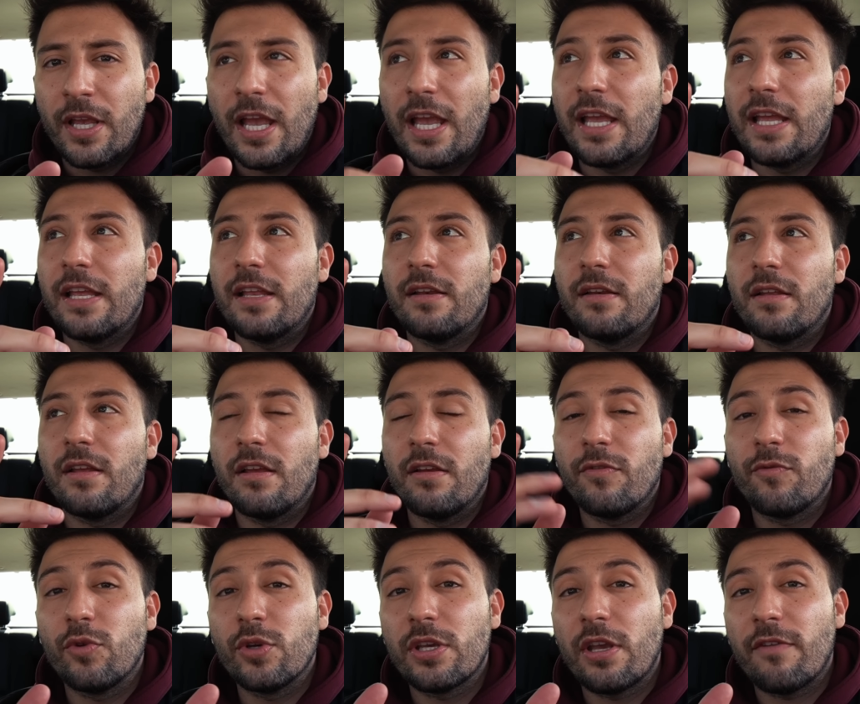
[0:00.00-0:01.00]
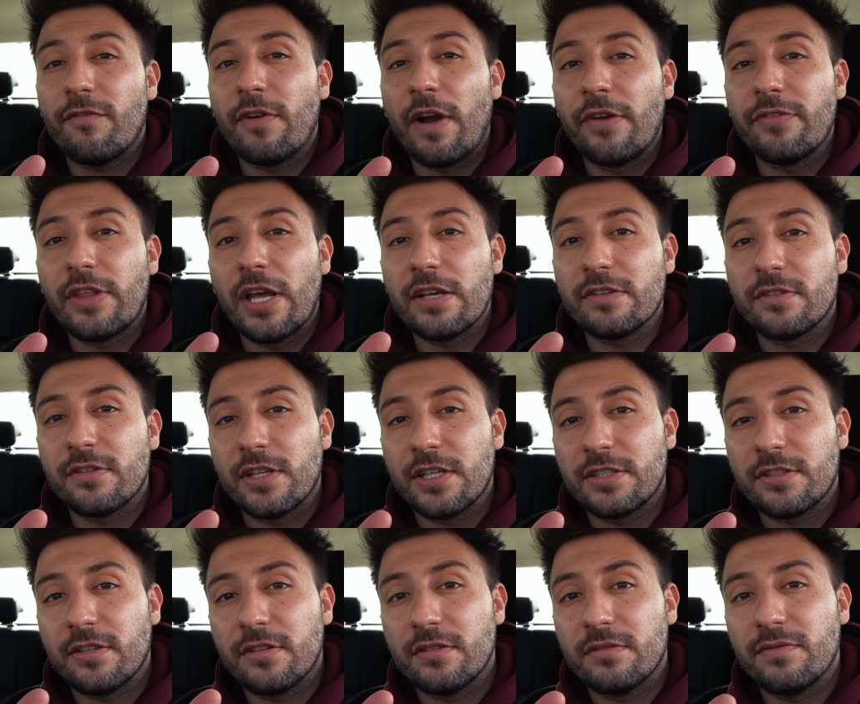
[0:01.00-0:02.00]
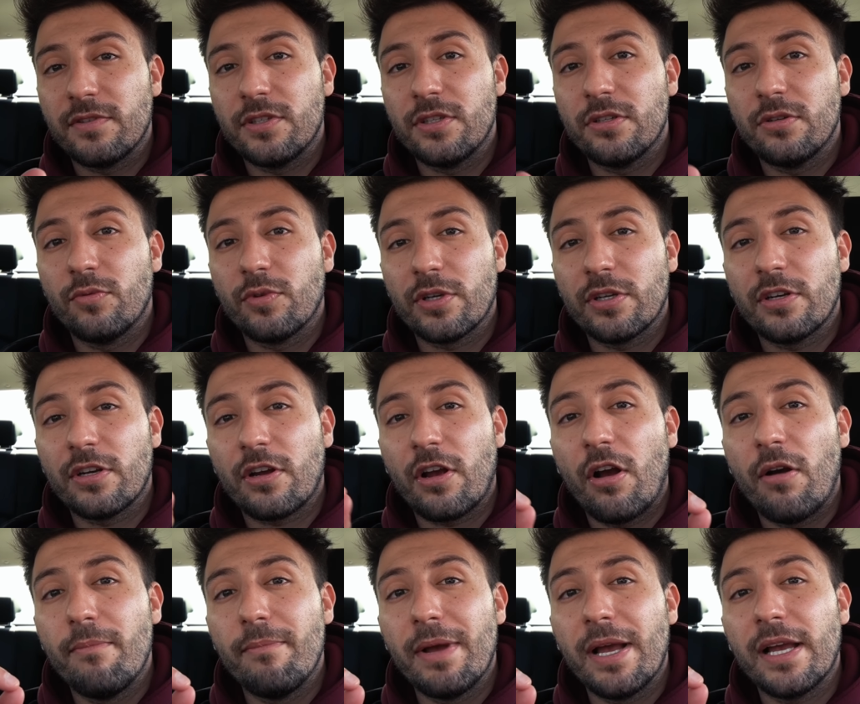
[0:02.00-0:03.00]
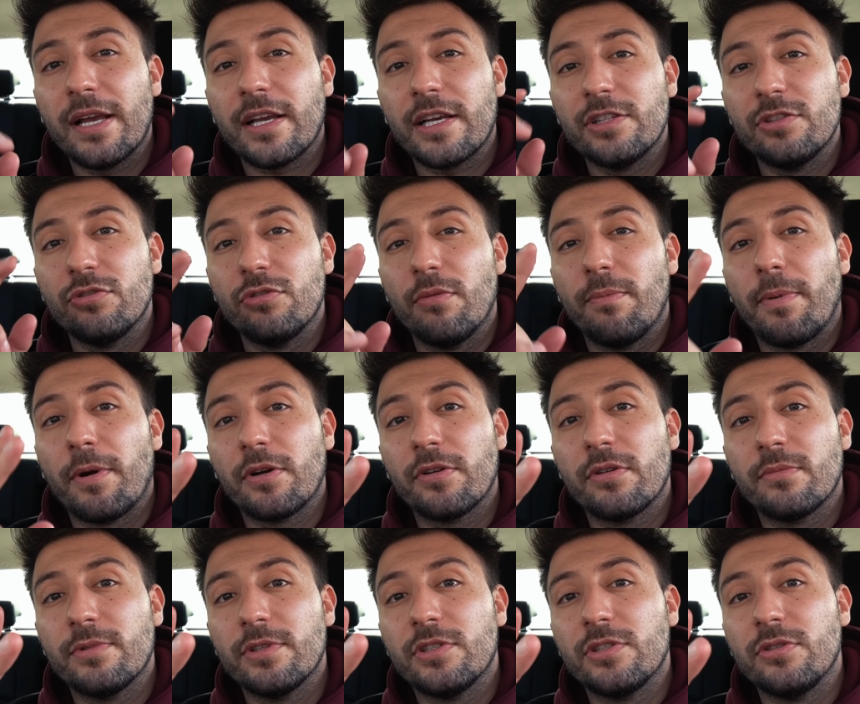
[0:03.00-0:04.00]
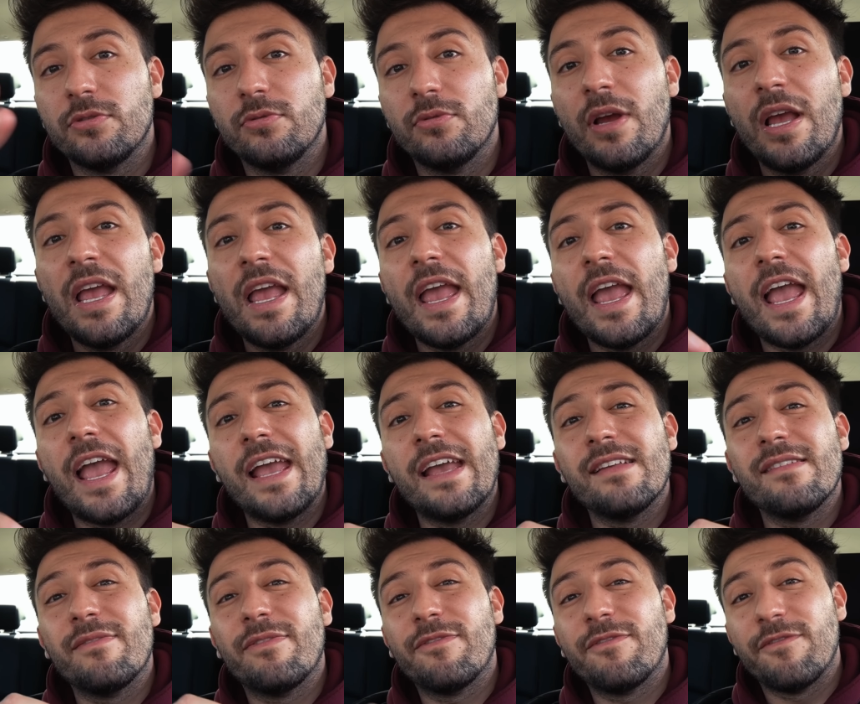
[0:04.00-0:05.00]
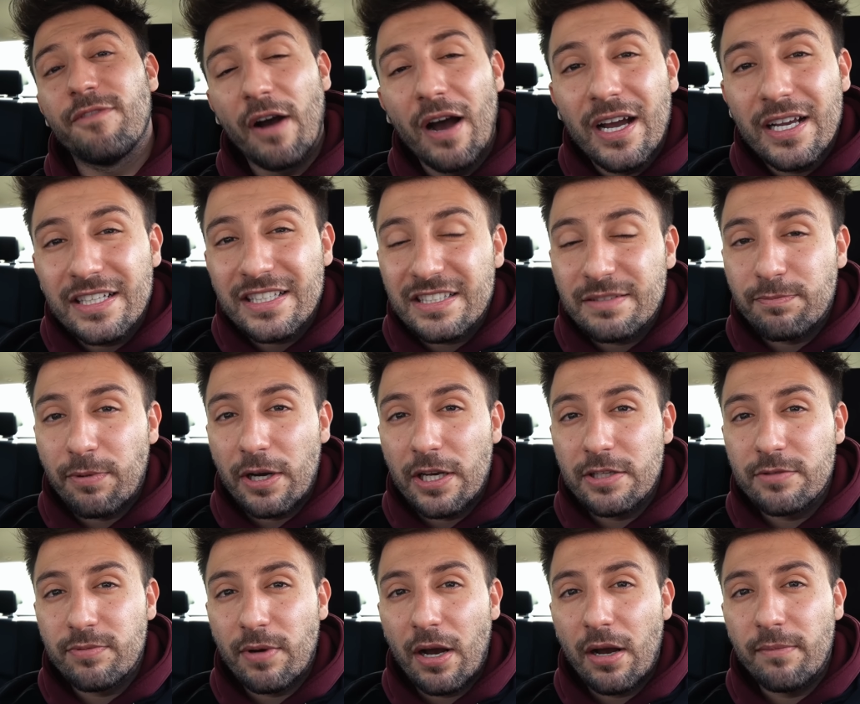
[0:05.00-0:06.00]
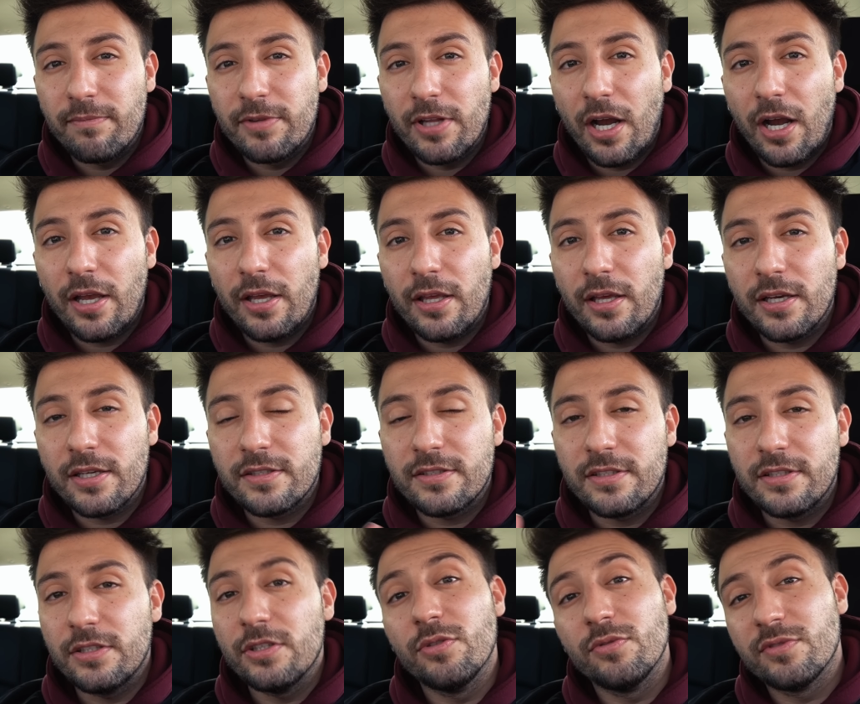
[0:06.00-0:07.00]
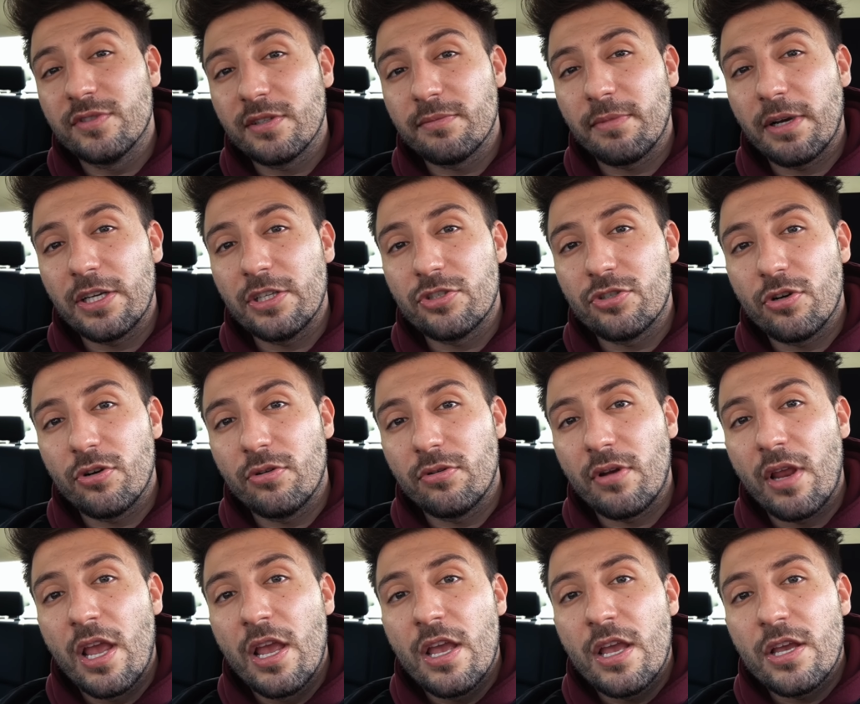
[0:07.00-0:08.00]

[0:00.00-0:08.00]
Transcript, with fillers: And if we get 5,000 likes on this video, we're going to come back and do a part number two and find spongebob.exe using my drone.